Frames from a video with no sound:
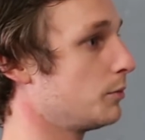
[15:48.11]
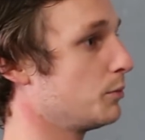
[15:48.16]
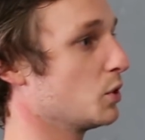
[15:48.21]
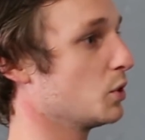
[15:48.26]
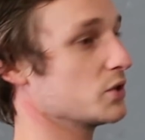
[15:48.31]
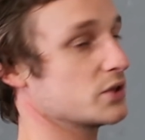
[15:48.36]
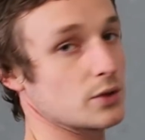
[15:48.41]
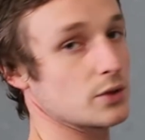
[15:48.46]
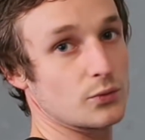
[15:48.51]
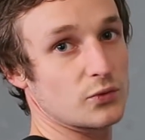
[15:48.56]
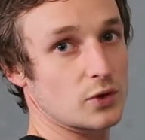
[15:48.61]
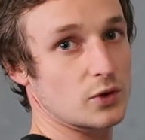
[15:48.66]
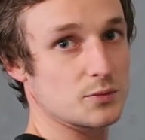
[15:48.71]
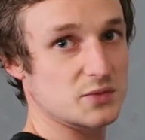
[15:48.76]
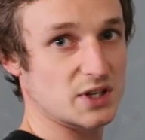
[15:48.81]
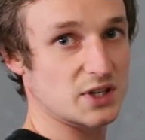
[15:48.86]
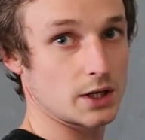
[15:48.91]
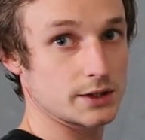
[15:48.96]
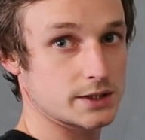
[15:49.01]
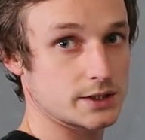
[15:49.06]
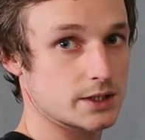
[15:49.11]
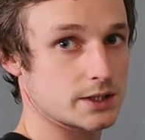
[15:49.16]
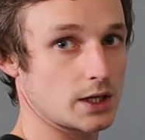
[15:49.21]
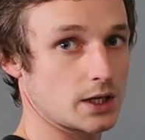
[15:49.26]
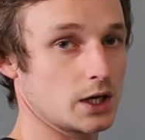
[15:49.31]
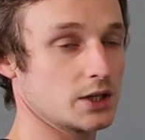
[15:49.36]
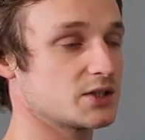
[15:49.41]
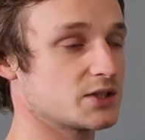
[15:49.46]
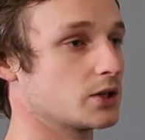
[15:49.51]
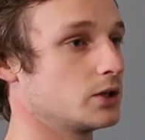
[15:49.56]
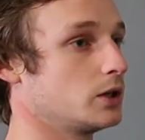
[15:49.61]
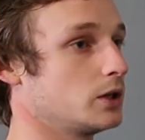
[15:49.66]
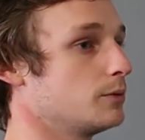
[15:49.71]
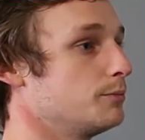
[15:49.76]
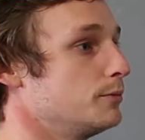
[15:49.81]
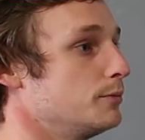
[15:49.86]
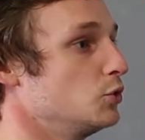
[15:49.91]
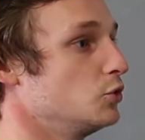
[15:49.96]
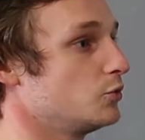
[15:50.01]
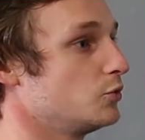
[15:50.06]
put some from side to side so you
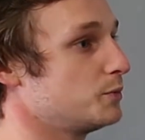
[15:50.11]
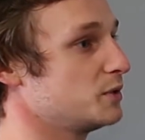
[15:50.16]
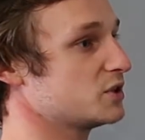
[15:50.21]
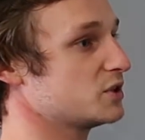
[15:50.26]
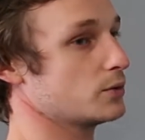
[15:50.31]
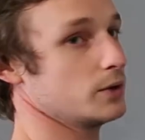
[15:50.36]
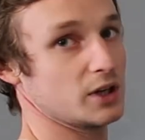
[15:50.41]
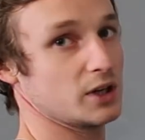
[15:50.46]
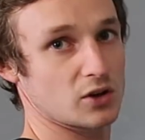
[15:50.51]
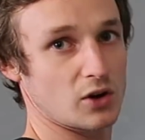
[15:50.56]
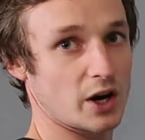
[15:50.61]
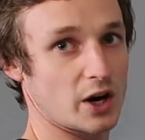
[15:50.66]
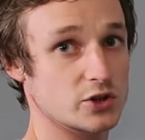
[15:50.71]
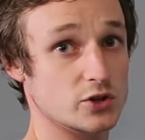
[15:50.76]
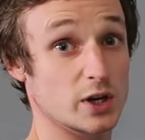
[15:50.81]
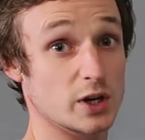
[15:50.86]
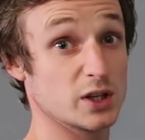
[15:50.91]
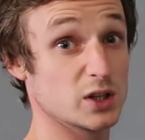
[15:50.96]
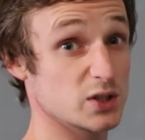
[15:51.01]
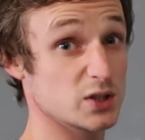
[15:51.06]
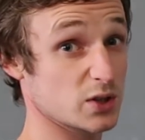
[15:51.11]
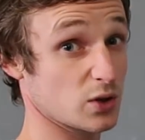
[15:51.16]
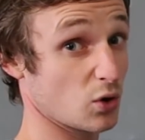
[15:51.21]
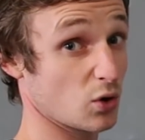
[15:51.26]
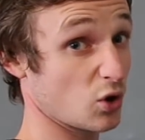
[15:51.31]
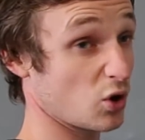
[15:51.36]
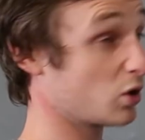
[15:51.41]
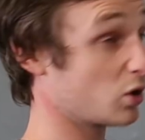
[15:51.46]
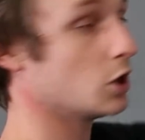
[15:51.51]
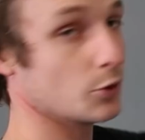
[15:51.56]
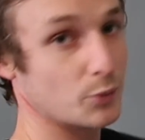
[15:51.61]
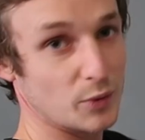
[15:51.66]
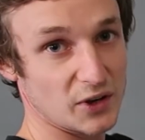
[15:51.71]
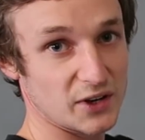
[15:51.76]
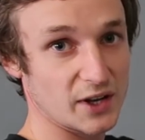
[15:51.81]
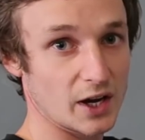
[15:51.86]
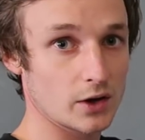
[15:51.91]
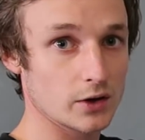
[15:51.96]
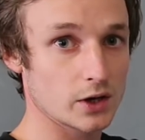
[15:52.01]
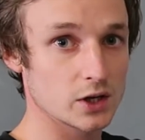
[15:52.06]
can move between crack trainers or up and
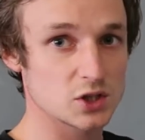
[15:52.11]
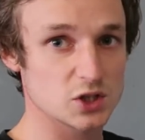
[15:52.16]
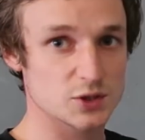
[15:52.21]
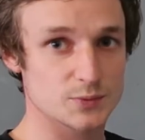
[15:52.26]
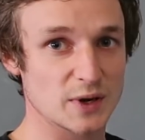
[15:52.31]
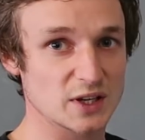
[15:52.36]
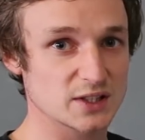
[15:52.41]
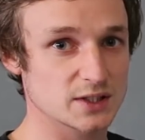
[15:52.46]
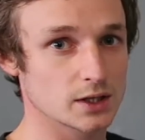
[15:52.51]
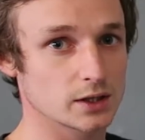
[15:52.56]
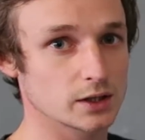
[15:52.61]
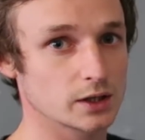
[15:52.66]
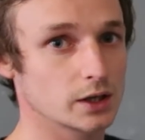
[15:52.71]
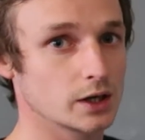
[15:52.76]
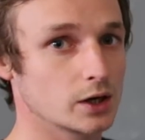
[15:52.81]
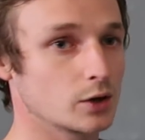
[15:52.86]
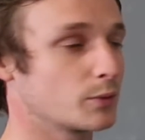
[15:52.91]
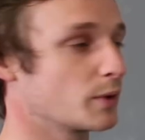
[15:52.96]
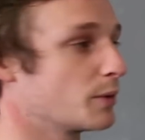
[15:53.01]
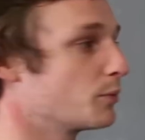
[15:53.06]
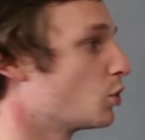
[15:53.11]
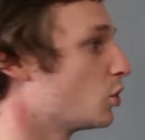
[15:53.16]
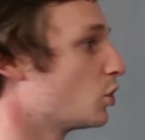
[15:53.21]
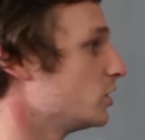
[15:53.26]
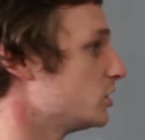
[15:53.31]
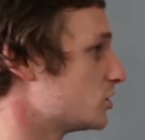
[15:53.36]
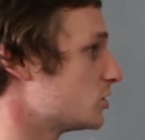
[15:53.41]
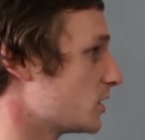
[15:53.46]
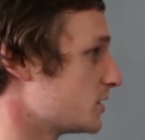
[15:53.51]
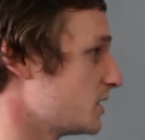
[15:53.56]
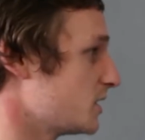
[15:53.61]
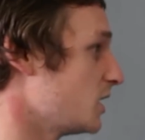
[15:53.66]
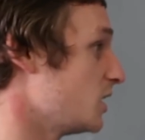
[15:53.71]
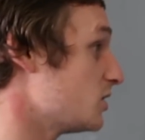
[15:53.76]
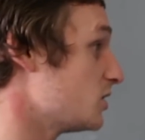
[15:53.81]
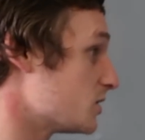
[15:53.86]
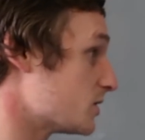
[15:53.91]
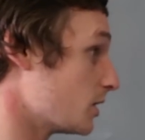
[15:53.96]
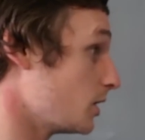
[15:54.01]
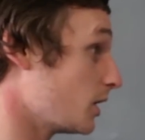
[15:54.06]
down. It just makes it a little bit more interesting.
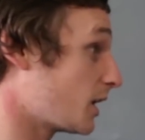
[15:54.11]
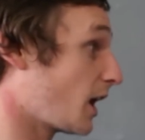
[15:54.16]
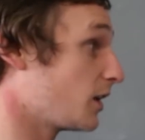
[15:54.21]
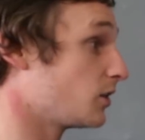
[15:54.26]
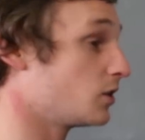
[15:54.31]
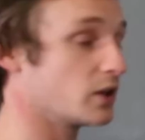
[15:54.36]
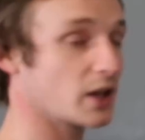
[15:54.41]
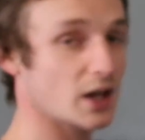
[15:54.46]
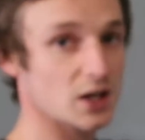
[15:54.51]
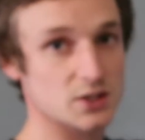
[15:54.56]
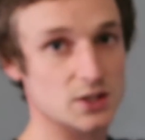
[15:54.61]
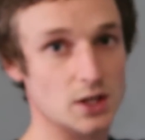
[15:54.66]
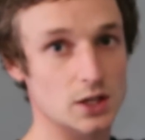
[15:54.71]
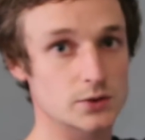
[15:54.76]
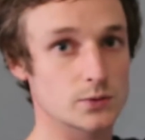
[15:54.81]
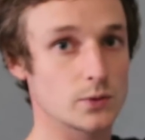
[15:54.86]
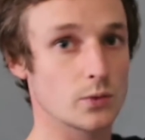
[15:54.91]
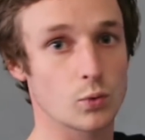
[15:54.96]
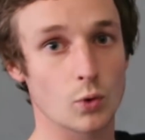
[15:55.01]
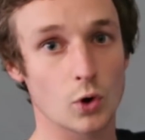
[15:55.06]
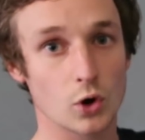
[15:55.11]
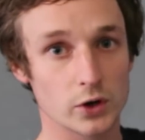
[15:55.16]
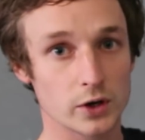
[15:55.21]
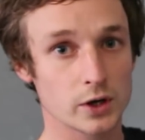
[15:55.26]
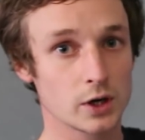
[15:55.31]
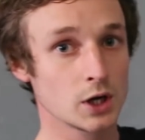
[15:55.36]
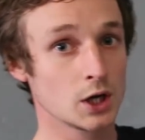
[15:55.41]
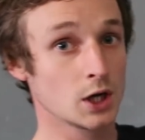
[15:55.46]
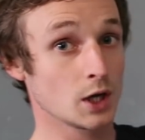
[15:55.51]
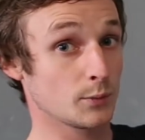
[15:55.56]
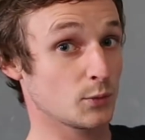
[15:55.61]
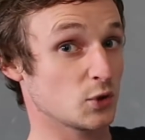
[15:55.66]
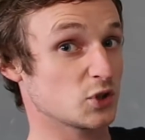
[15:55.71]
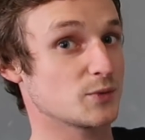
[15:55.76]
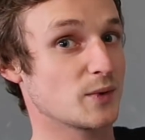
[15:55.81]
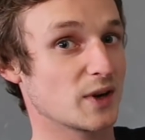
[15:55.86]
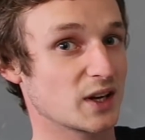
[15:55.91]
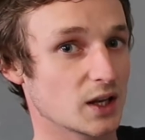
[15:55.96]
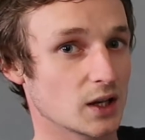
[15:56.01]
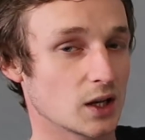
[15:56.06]
So you can do the exercise with one, but
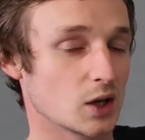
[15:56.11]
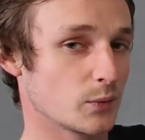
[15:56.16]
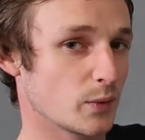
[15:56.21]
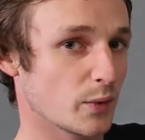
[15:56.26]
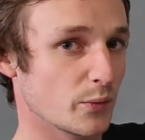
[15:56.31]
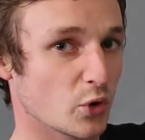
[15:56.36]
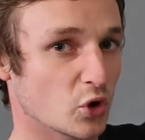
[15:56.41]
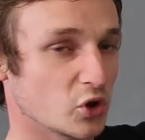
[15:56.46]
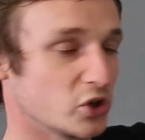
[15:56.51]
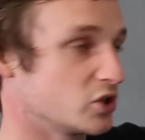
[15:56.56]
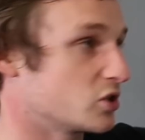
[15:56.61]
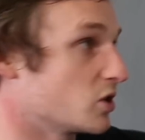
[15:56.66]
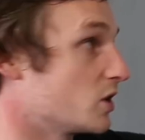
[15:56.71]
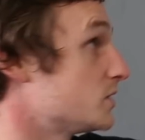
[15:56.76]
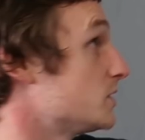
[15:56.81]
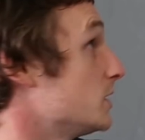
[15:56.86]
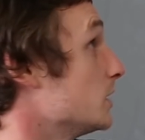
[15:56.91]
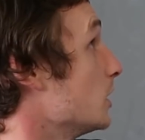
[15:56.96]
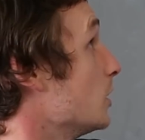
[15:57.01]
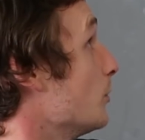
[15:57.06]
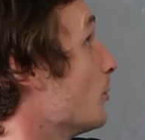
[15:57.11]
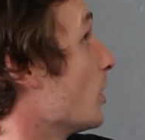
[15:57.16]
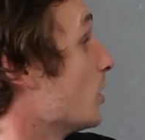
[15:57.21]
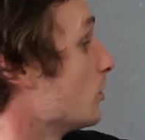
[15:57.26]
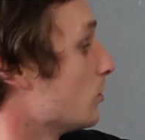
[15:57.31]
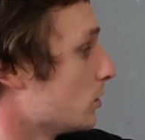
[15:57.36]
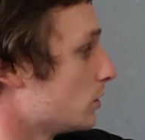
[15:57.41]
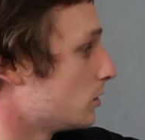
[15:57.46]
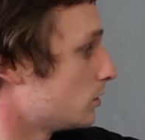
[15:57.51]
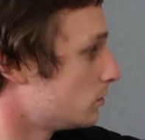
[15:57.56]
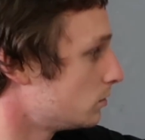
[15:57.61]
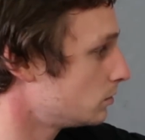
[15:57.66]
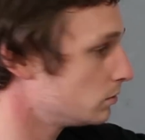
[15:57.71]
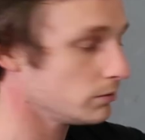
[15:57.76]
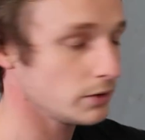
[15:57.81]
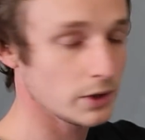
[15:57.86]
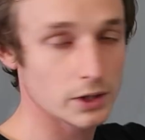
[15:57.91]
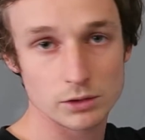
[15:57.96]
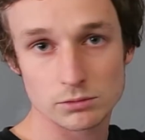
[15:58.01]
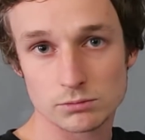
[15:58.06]
to make it a little bit more interesting, you might want to,
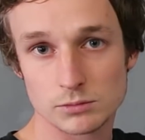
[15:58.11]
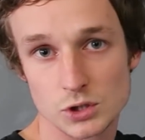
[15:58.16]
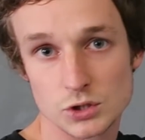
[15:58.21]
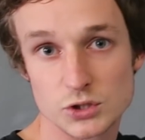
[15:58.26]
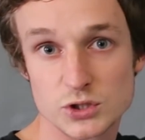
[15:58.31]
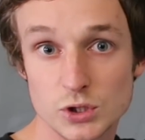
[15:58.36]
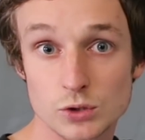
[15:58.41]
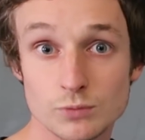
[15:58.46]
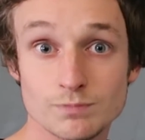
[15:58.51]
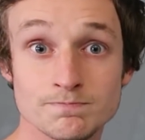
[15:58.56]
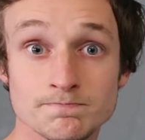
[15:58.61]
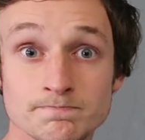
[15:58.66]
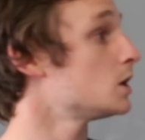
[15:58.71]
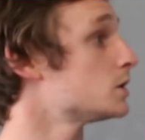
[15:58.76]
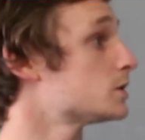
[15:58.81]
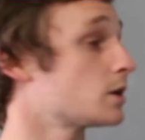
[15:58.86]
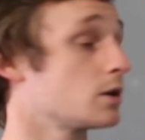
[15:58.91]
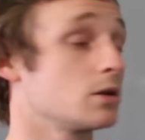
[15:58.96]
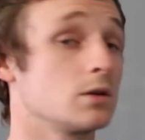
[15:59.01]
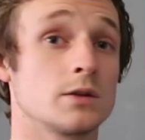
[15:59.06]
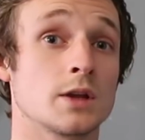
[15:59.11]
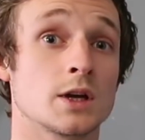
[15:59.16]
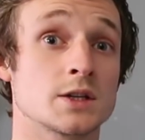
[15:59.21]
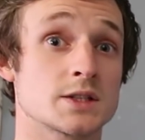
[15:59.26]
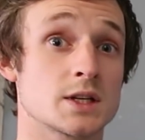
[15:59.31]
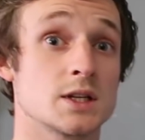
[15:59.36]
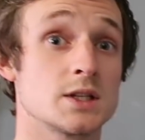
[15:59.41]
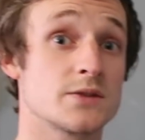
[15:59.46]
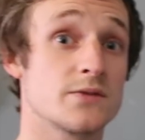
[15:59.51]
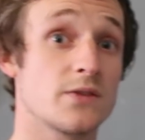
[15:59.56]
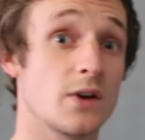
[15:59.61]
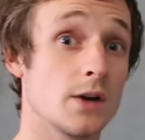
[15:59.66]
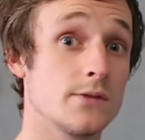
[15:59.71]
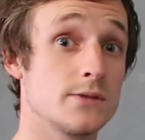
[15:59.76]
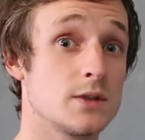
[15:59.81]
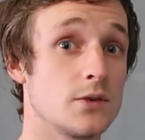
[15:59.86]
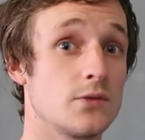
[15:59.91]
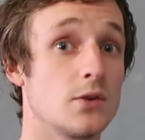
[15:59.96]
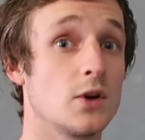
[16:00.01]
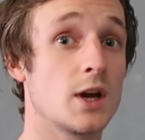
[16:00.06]
you know, use 2. So that is 5
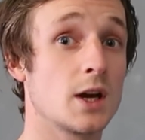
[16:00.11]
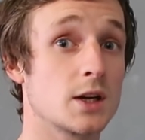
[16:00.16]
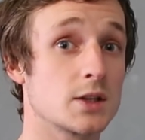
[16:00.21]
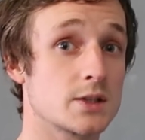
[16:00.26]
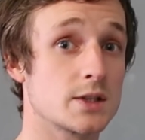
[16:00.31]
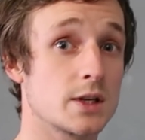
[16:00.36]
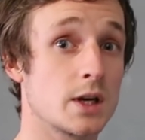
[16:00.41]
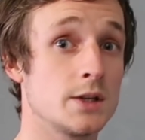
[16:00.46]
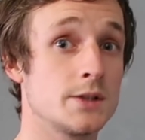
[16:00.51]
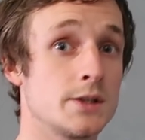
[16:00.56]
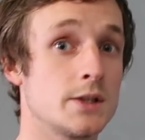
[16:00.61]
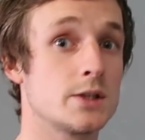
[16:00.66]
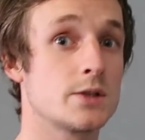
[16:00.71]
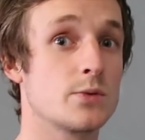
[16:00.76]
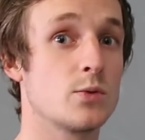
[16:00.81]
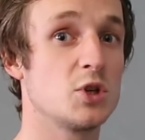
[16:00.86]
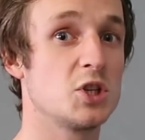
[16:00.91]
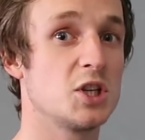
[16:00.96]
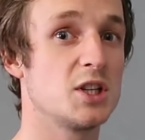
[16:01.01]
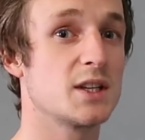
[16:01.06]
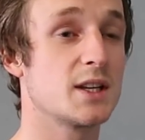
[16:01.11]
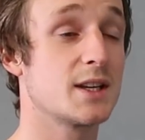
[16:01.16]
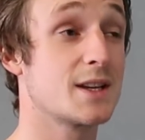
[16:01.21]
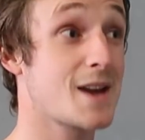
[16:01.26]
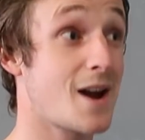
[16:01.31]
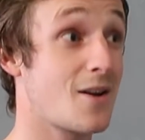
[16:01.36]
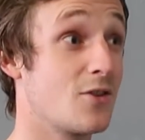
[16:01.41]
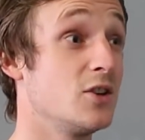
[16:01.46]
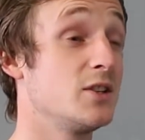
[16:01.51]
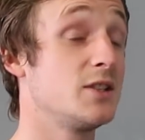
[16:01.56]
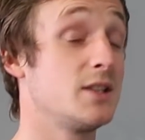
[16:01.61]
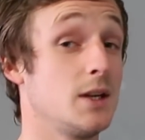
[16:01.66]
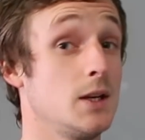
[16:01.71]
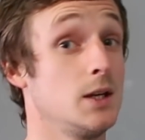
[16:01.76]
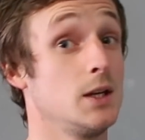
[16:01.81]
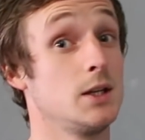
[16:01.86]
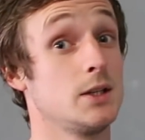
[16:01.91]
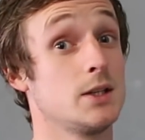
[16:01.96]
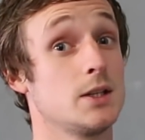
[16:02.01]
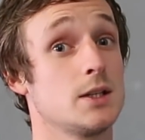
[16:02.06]
different exercises, which is guaranteed